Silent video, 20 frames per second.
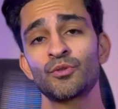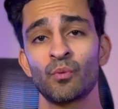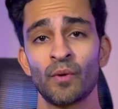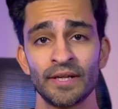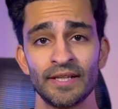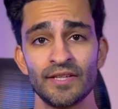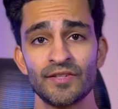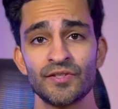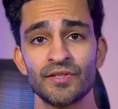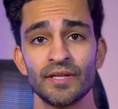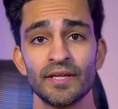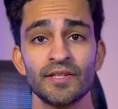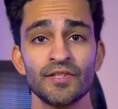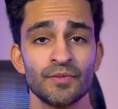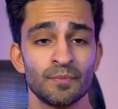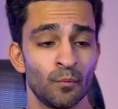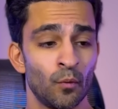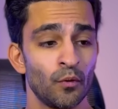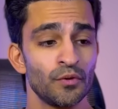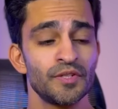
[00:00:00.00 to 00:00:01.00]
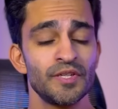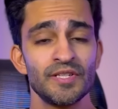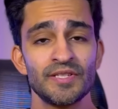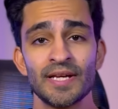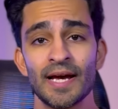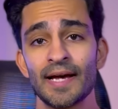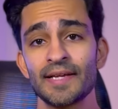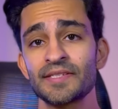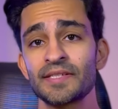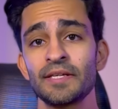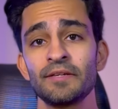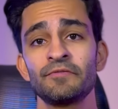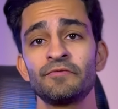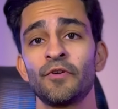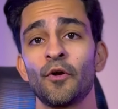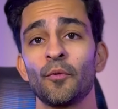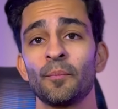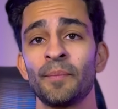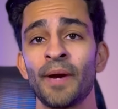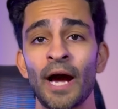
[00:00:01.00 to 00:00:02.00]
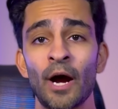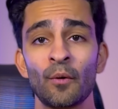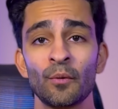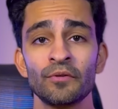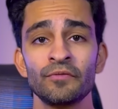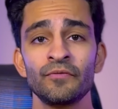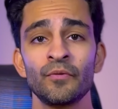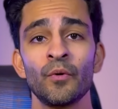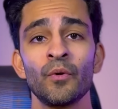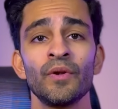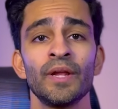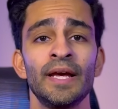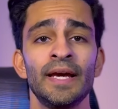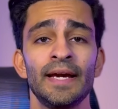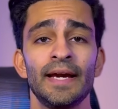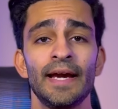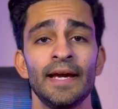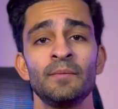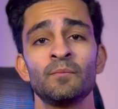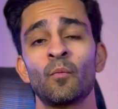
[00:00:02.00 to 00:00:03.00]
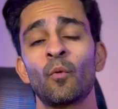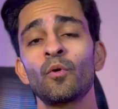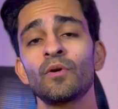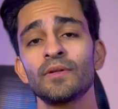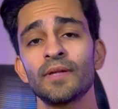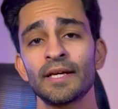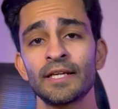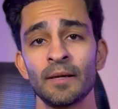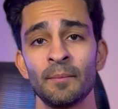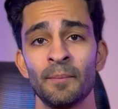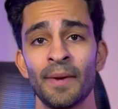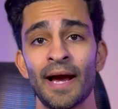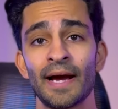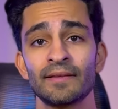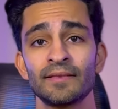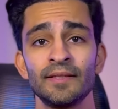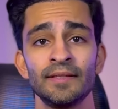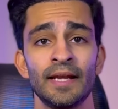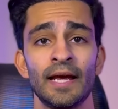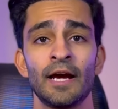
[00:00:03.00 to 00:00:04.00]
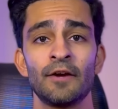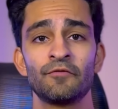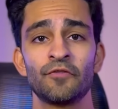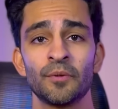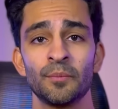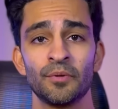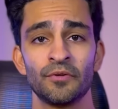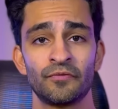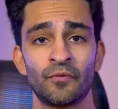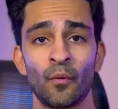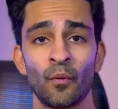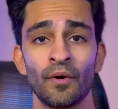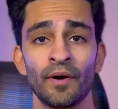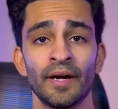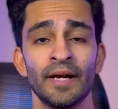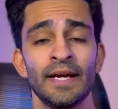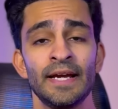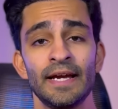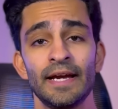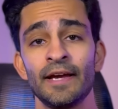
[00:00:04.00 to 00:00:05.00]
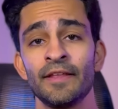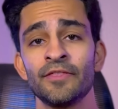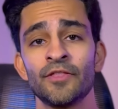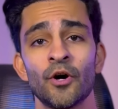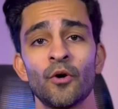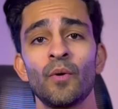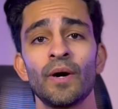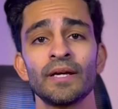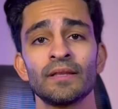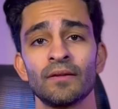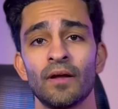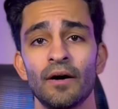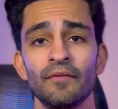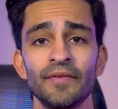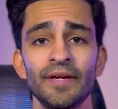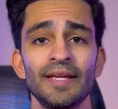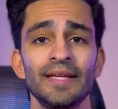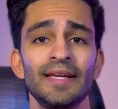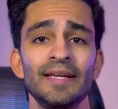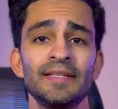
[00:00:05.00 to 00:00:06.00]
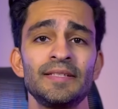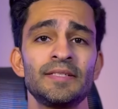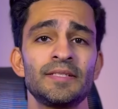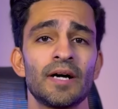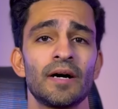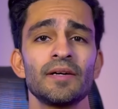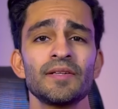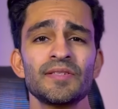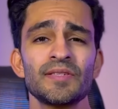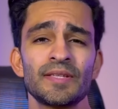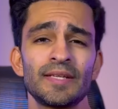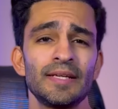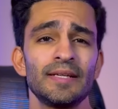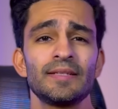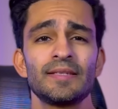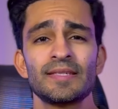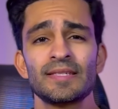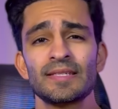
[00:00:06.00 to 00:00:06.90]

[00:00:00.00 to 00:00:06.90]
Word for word: 26, multitasking felt powerful and more like a Mac than ever before. And though I love it, it does get